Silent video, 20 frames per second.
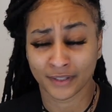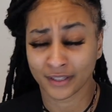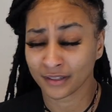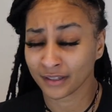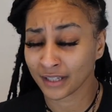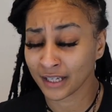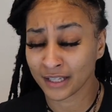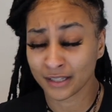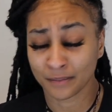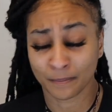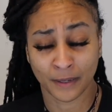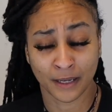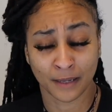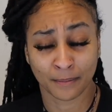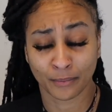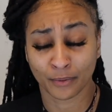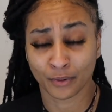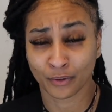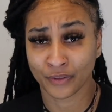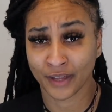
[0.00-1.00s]
These
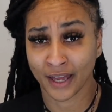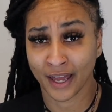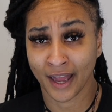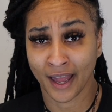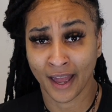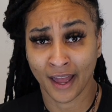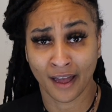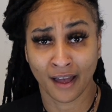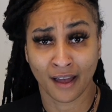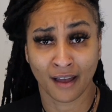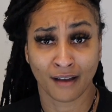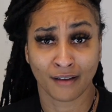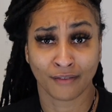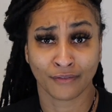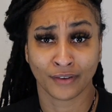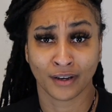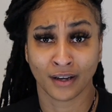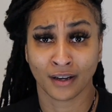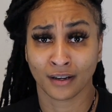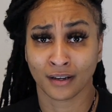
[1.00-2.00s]
people that
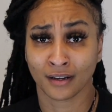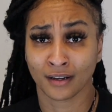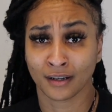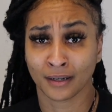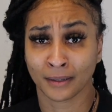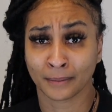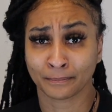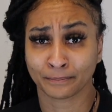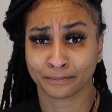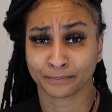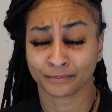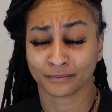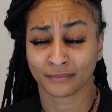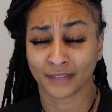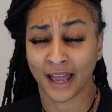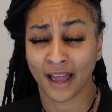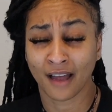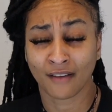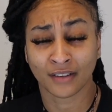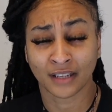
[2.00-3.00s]
have I
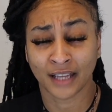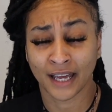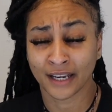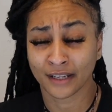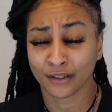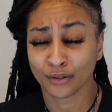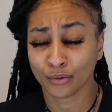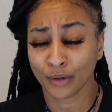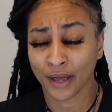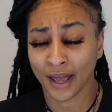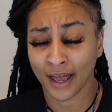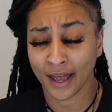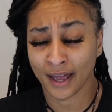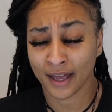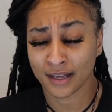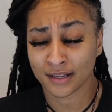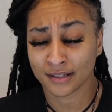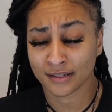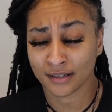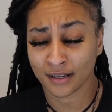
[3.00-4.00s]
have a lady who
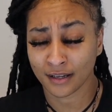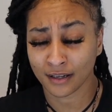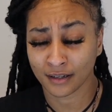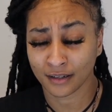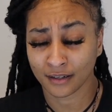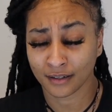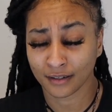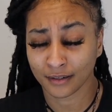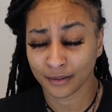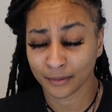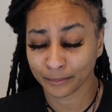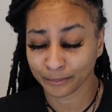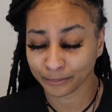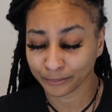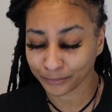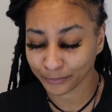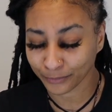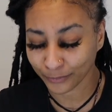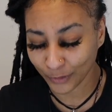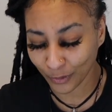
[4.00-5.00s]
has
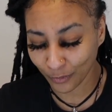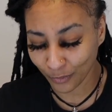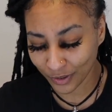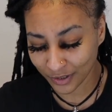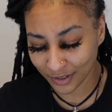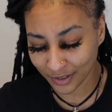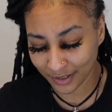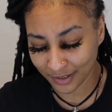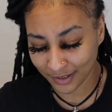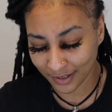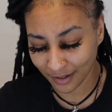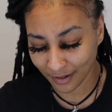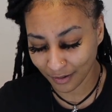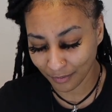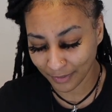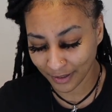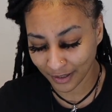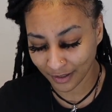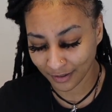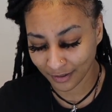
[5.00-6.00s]
what did she tell
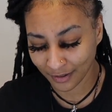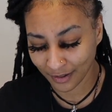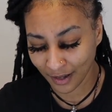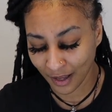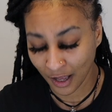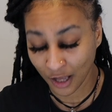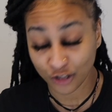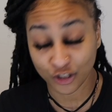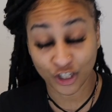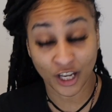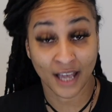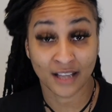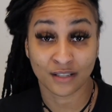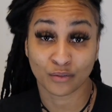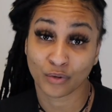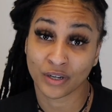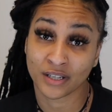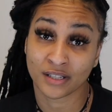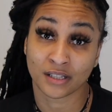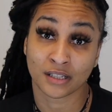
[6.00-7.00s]
me? She
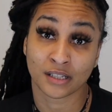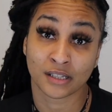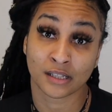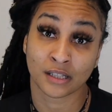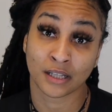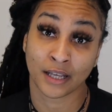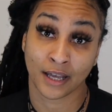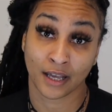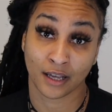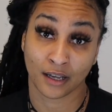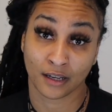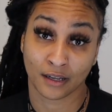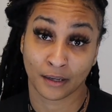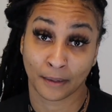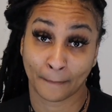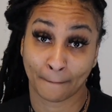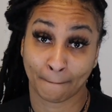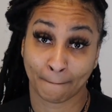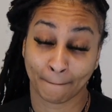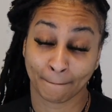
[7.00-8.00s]
has restless leg.
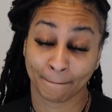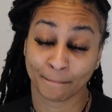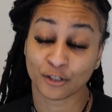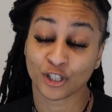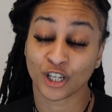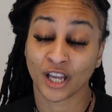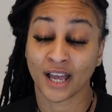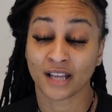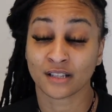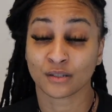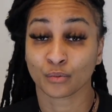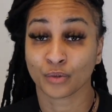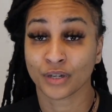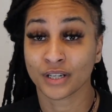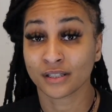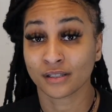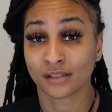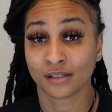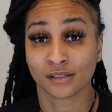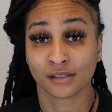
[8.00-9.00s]
She has
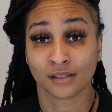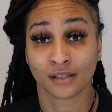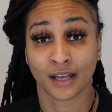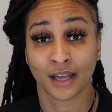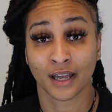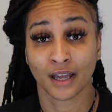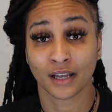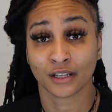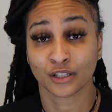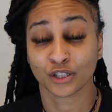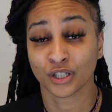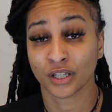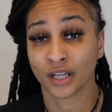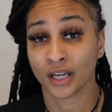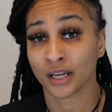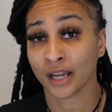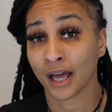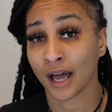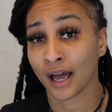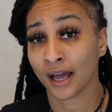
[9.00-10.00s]
restless legs. She
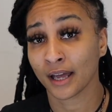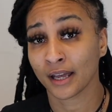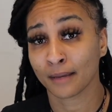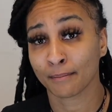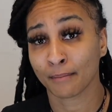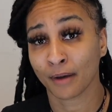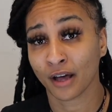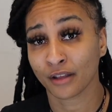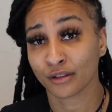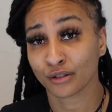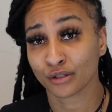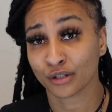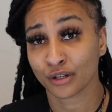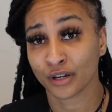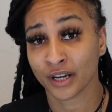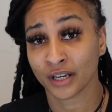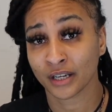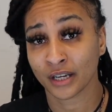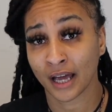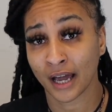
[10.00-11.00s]
cannot, it bothers
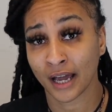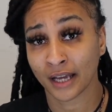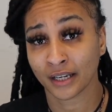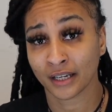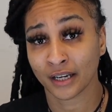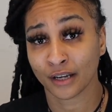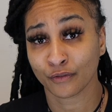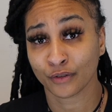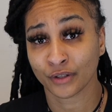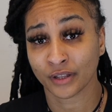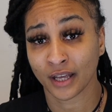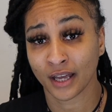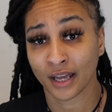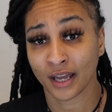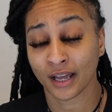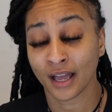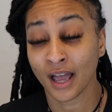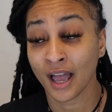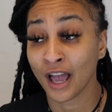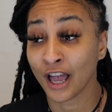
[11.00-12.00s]
her at night and
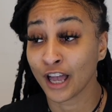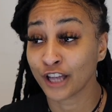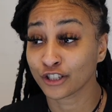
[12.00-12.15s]
everything.